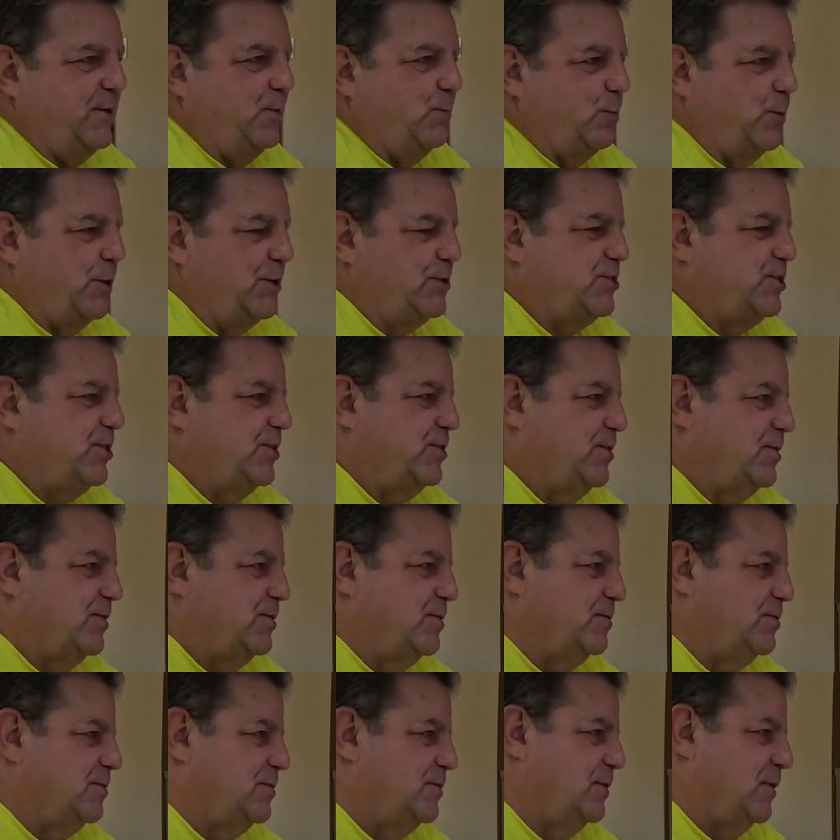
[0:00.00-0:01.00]
the
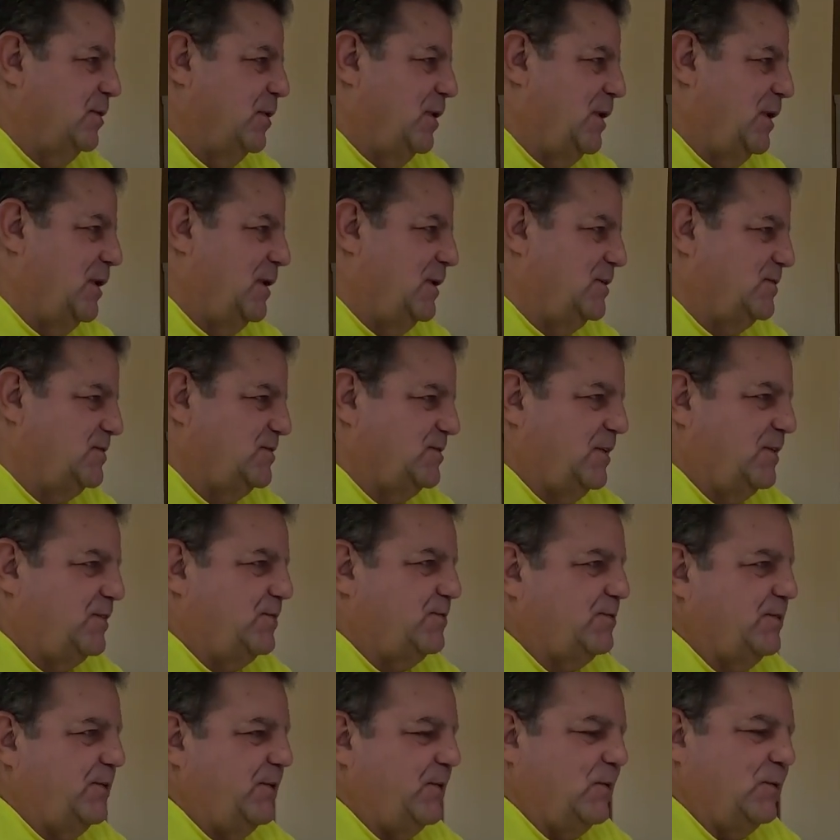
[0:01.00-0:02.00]
original
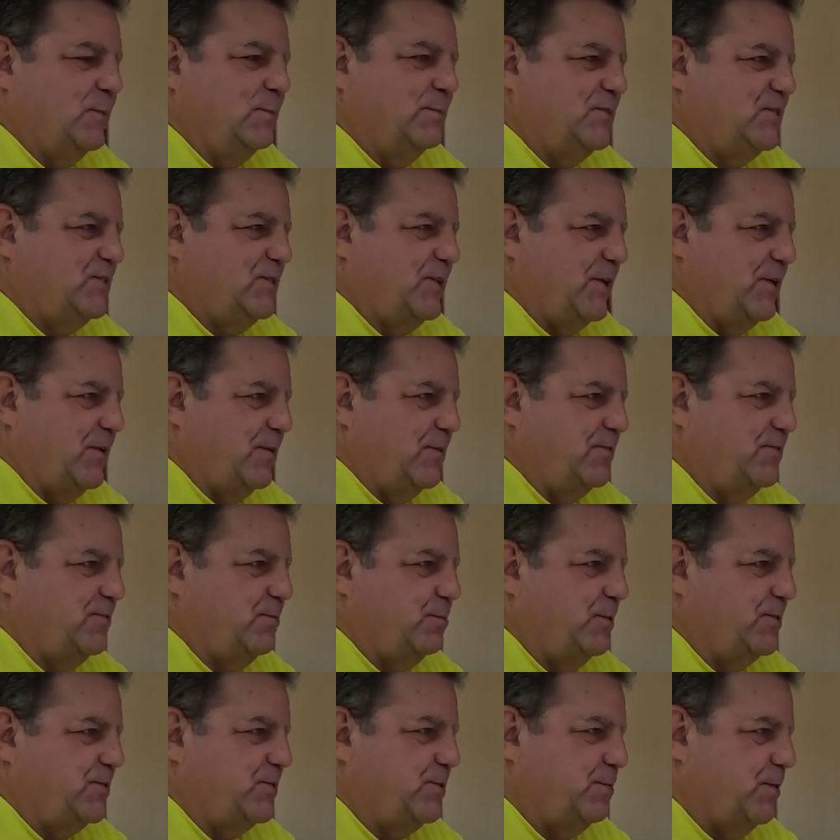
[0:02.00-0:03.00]
Century Home stairs,
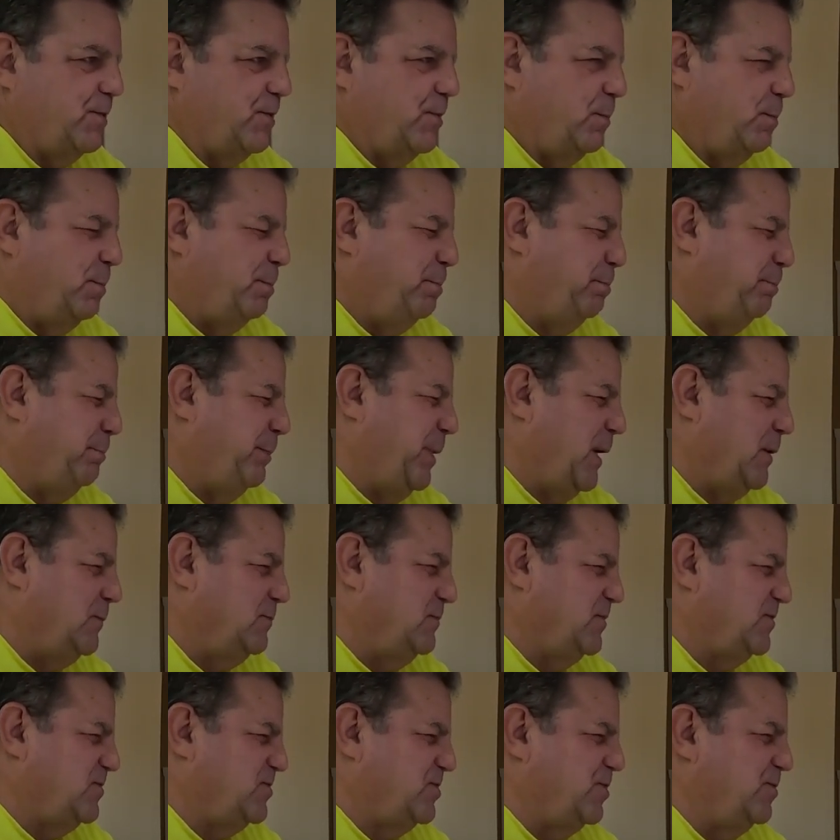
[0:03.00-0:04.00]
which were about